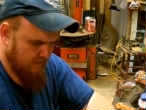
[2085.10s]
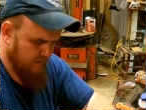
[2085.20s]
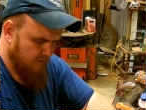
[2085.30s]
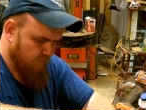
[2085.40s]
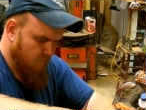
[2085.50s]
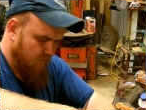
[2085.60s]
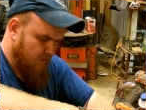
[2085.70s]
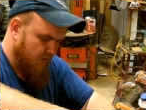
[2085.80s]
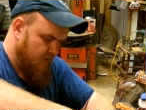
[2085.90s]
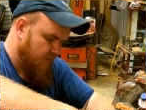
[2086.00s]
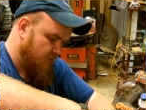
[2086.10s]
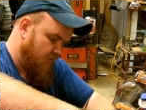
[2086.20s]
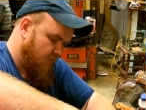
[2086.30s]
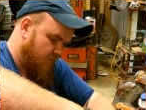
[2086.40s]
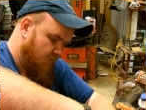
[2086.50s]
And then we'll, uh,
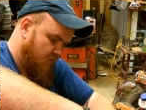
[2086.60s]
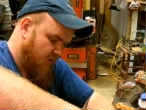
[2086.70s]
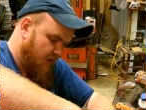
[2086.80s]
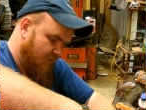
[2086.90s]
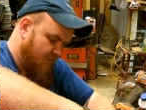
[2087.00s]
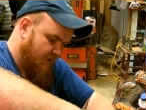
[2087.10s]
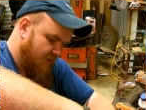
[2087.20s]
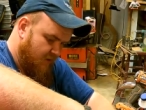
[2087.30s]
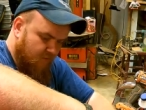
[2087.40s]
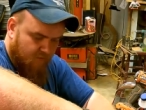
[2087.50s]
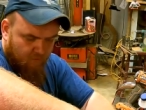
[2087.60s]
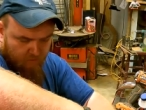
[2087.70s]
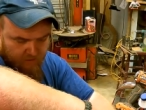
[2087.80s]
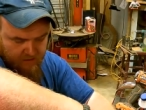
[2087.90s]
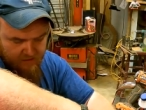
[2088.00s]
we'll slam it back on real
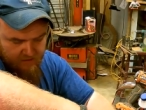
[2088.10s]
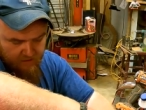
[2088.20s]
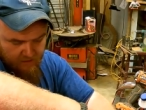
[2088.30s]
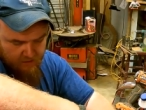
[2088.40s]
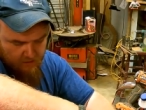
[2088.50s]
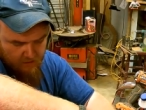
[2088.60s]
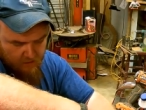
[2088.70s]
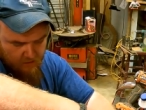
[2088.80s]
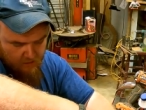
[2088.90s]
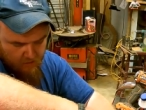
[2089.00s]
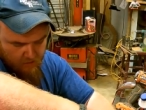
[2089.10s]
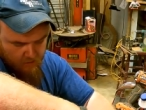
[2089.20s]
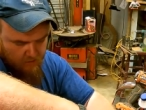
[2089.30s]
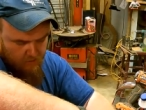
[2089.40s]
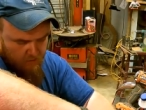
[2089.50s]
quick, see
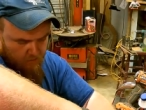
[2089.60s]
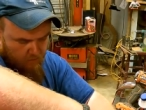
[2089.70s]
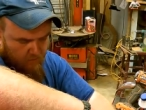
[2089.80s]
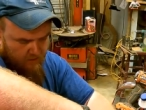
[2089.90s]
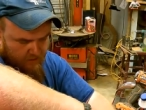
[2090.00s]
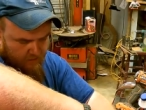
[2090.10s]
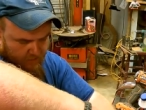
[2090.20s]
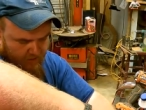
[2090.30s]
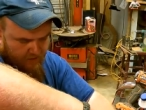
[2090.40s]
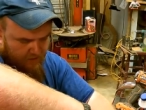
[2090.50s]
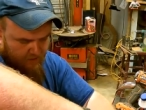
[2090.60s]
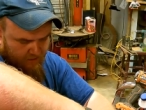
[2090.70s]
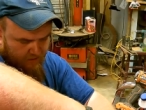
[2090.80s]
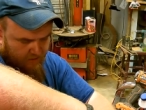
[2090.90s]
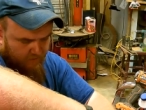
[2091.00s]
what happens.
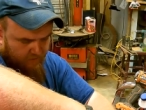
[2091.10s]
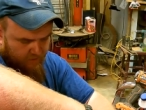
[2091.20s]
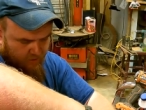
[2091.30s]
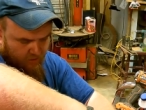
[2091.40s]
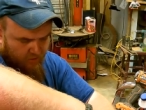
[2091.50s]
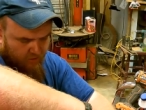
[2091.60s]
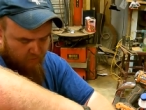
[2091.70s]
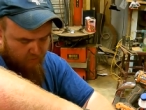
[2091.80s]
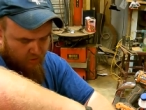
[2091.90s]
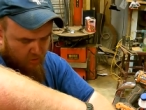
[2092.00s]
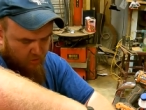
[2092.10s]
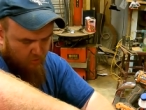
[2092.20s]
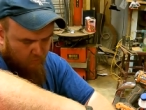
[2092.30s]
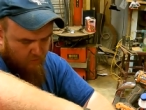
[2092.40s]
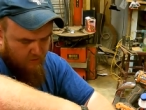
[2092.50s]
See if it's just
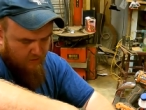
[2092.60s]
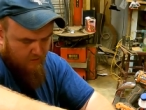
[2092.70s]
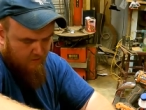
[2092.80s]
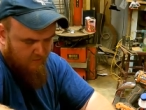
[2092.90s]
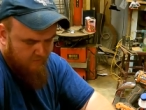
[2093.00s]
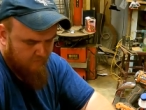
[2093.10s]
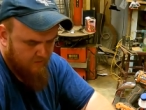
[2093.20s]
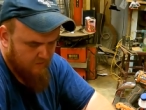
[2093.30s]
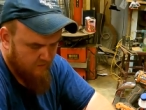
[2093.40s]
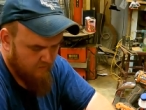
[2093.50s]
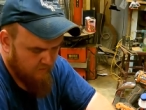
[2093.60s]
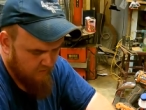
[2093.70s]
restored now, because it,